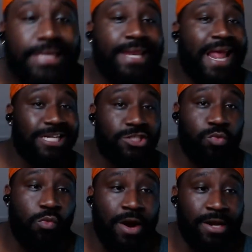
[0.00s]
Next
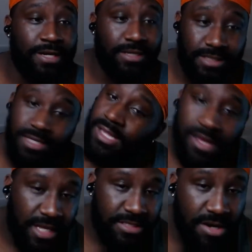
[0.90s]
one,
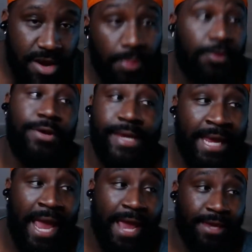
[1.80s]
it's another
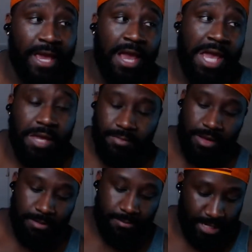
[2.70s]
EA game,
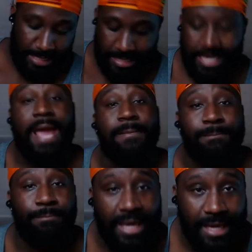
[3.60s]
but EA
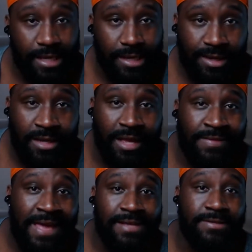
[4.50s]
big, and
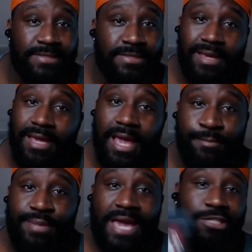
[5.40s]
that is
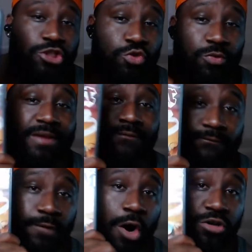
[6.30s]
NBA Street
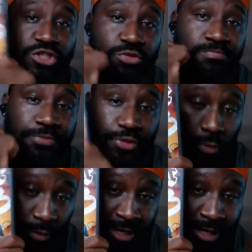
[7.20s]
Volume
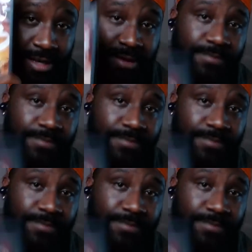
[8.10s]
3.